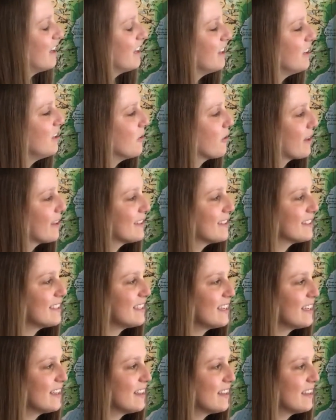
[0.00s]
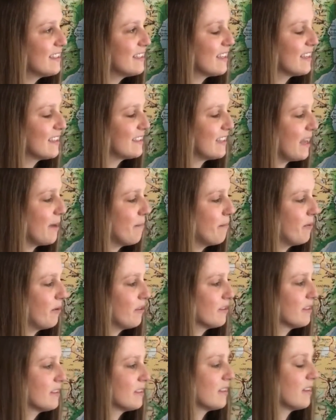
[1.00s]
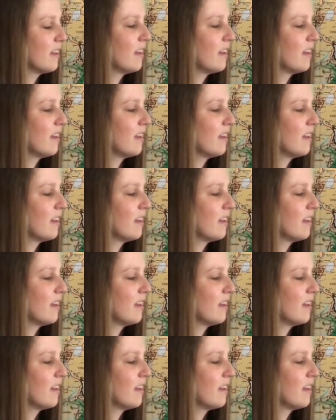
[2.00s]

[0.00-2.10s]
You can see in these examples,